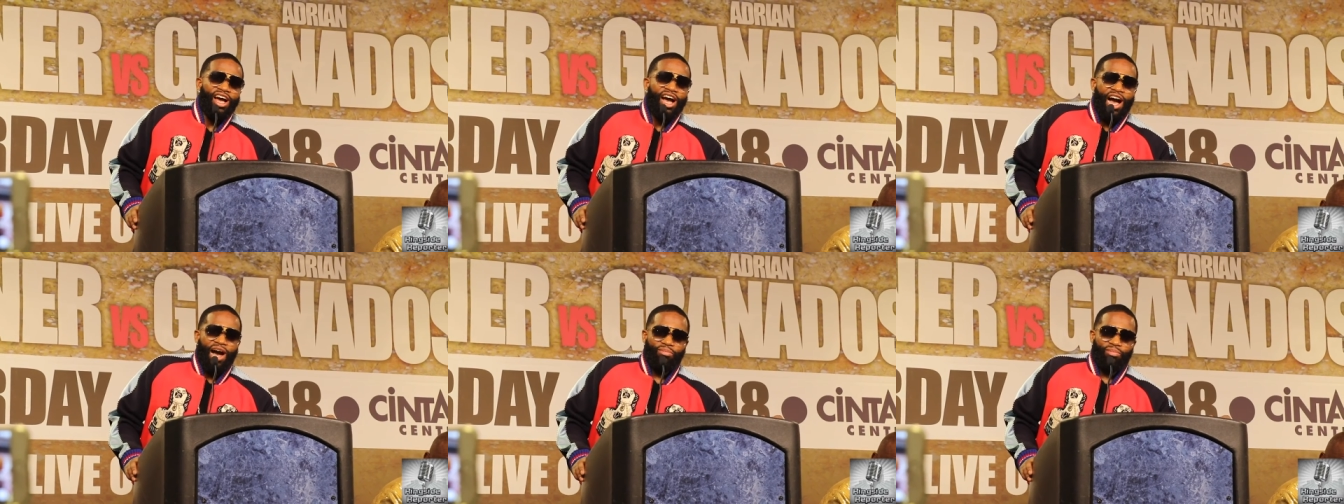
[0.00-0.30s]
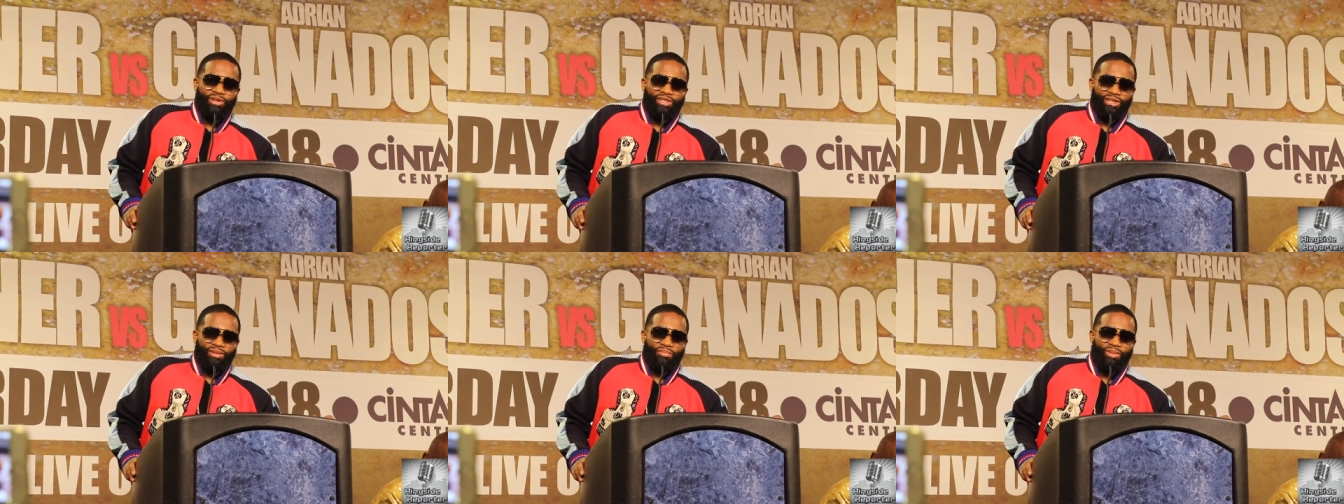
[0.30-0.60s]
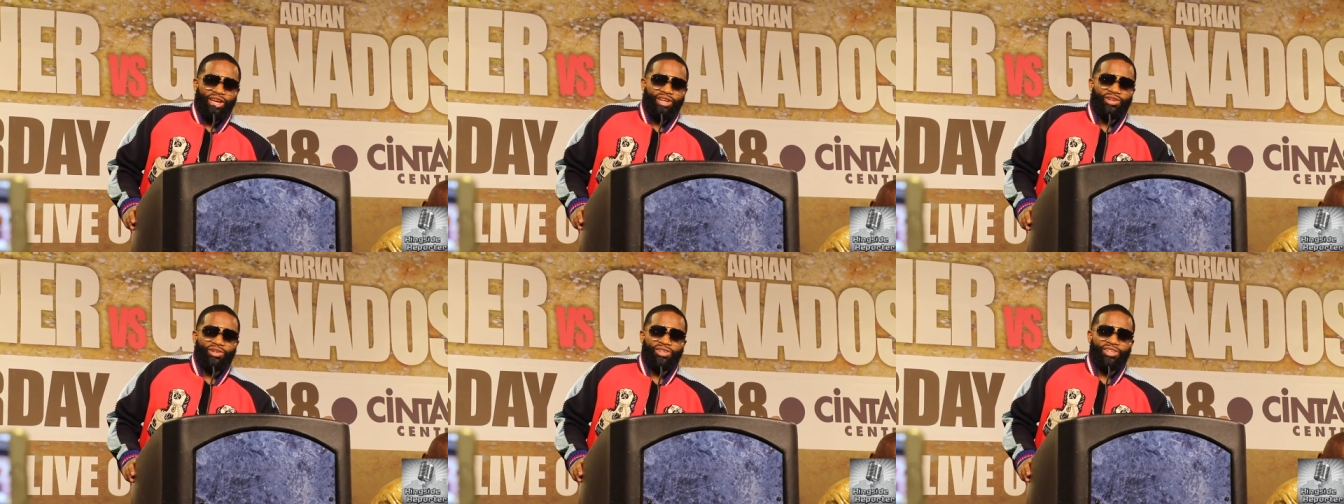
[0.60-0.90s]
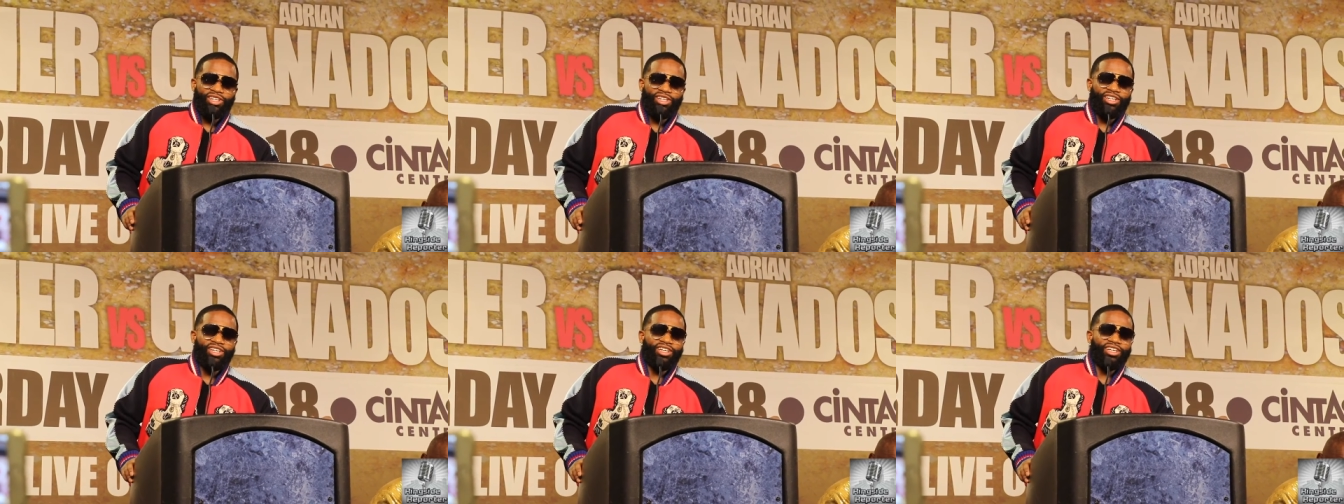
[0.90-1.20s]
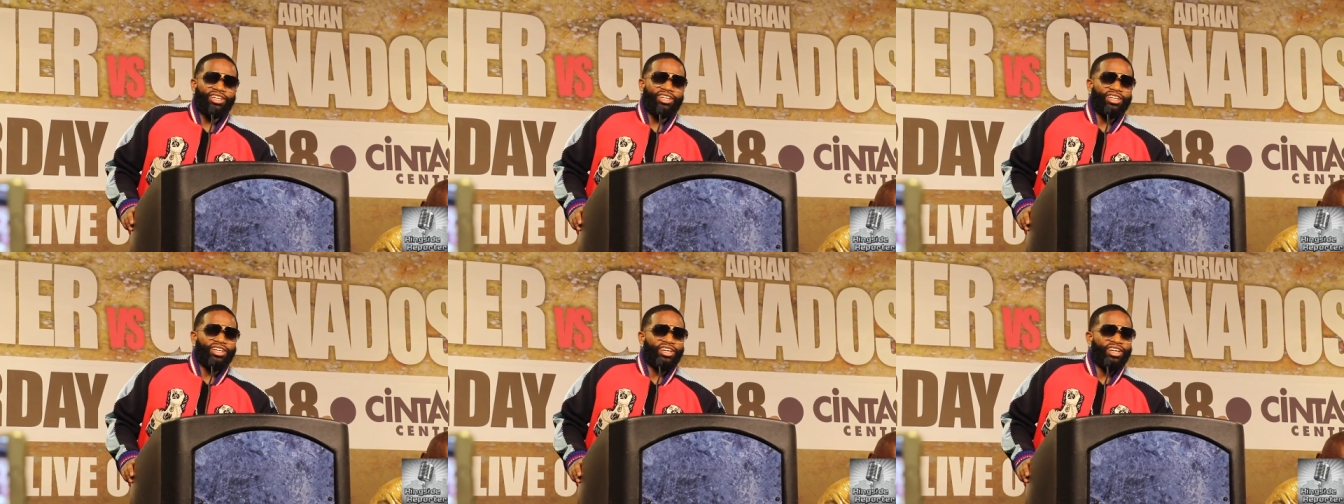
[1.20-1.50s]
I put the bait on the
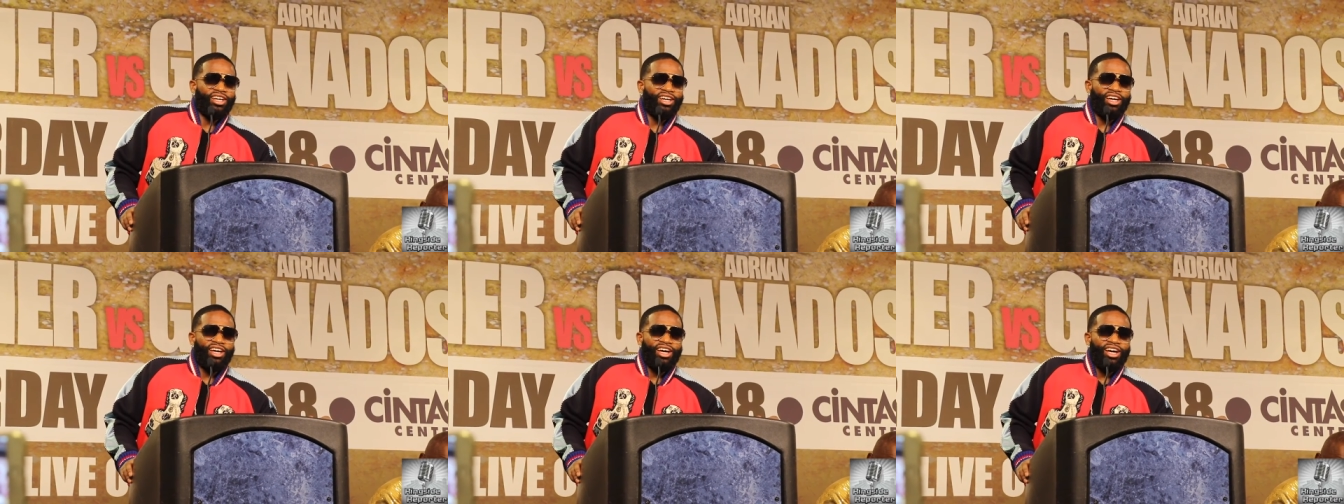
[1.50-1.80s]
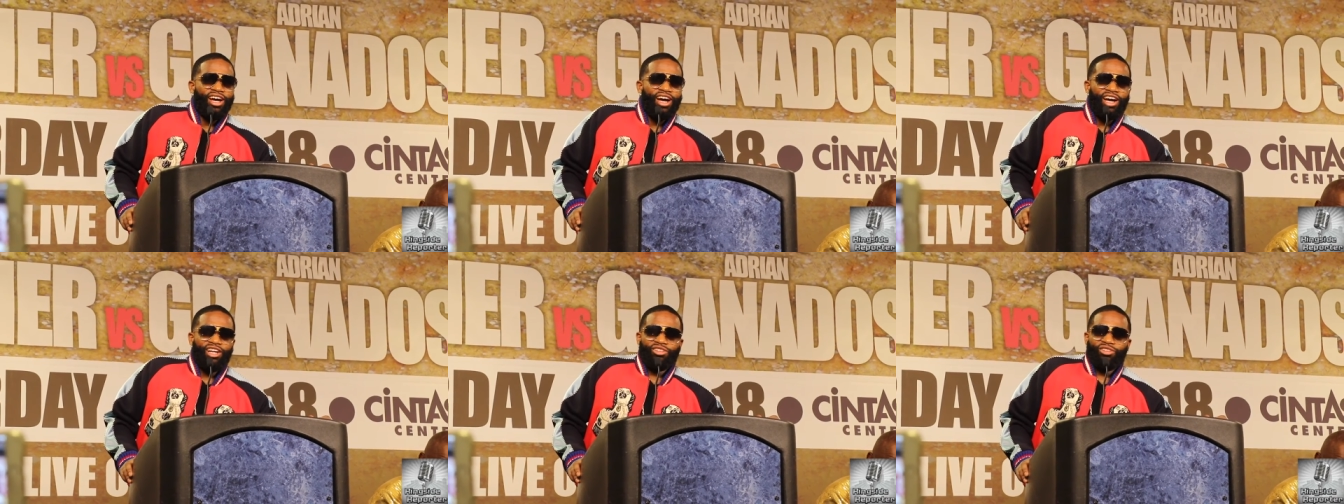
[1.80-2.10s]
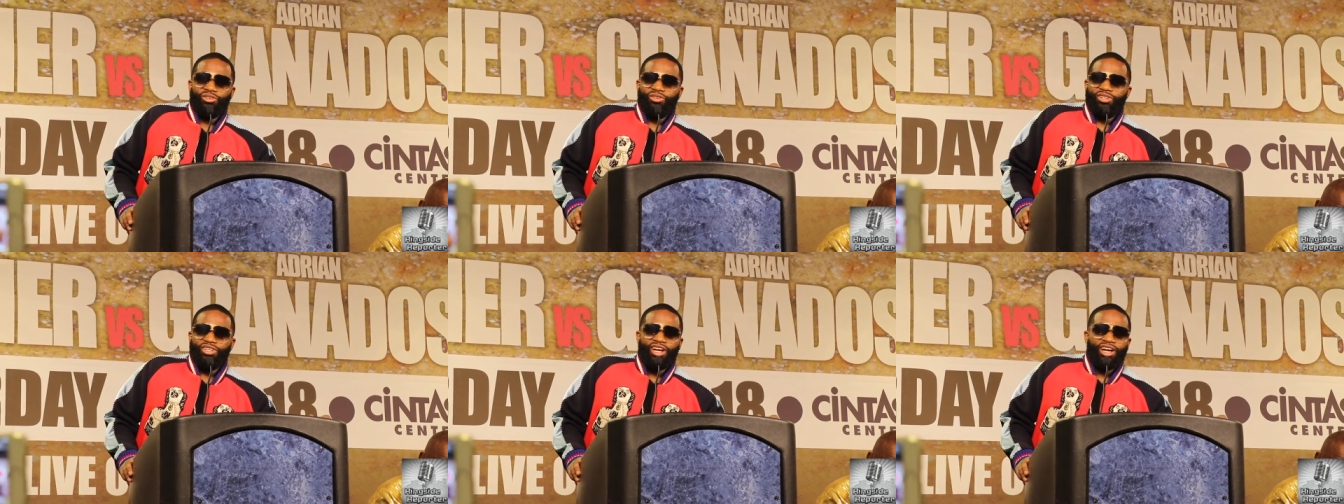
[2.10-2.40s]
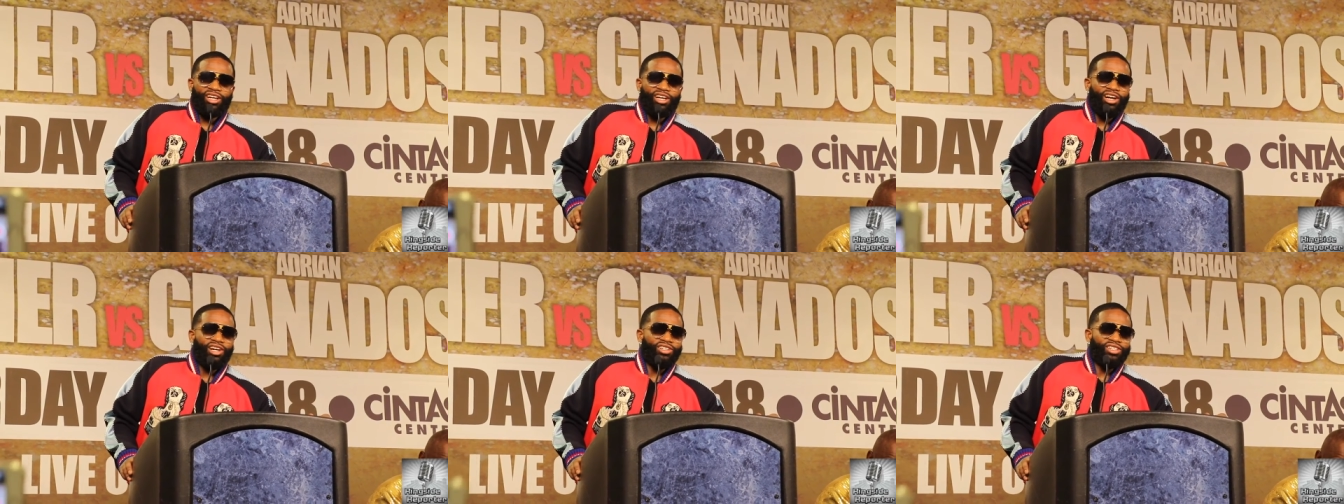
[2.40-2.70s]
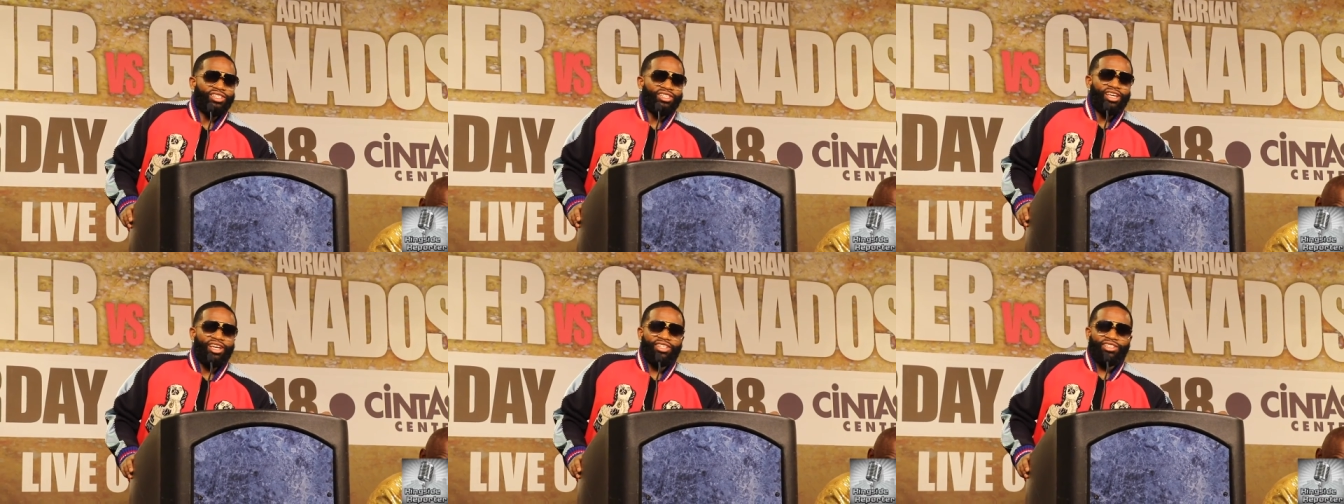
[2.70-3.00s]
hook I threw it and I caught
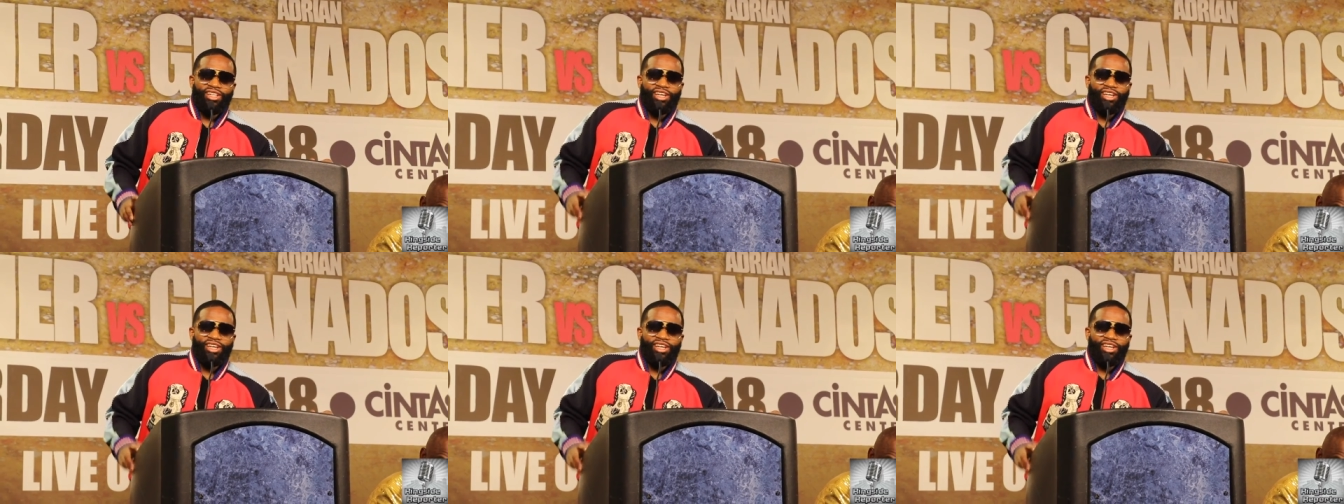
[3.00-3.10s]
his ass.